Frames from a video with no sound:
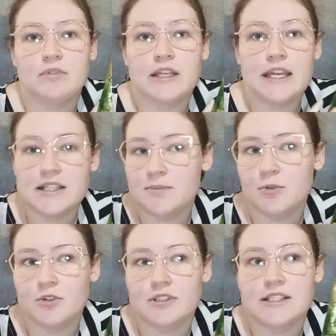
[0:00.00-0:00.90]
kids
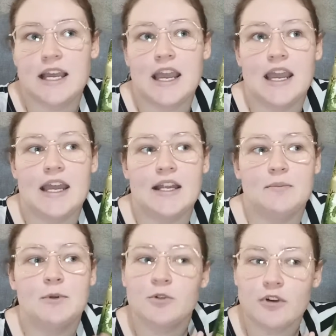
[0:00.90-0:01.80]
books
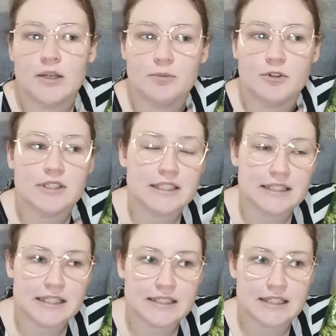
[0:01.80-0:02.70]
and middle grade books and
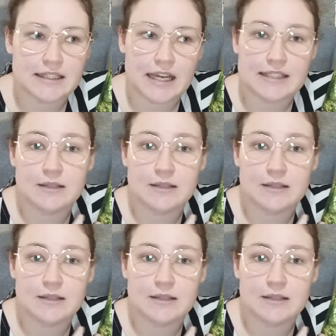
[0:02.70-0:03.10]
things like that.